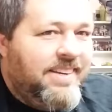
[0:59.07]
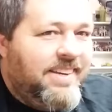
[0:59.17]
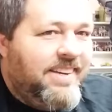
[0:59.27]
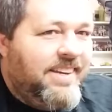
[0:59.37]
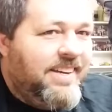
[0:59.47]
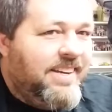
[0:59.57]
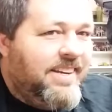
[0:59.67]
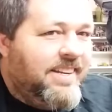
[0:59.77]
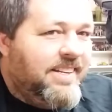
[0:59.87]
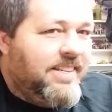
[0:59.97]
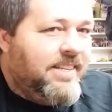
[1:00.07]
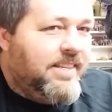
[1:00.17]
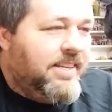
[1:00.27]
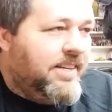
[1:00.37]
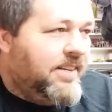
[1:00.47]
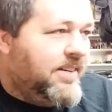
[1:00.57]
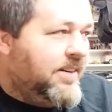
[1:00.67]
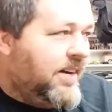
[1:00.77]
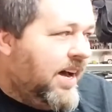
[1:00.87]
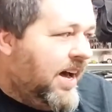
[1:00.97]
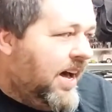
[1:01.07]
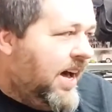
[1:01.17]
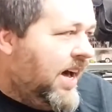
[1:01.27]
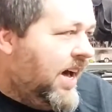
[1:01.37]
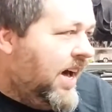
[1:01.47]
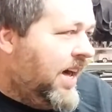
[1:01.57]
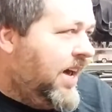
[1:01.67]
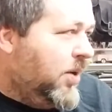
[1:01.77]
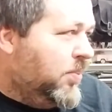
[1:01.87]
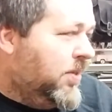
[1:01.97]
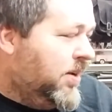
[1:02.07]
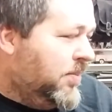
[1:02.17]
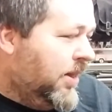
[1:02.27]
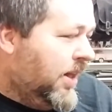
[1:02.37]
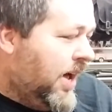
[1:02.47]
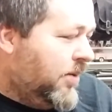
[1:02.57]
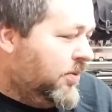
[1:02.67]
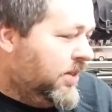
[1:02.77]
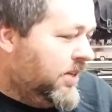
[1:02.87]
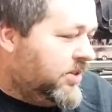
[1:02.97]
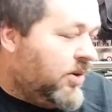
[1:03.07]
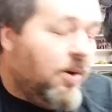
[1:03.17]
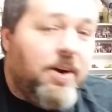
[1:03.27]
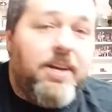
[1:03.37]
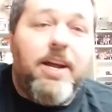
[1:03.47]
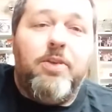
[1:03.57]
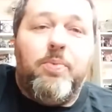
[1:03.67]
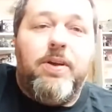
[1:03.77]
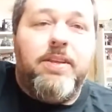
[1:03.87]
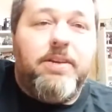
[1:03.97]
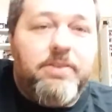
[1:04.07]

And I helped them a lot with this car. And another one of their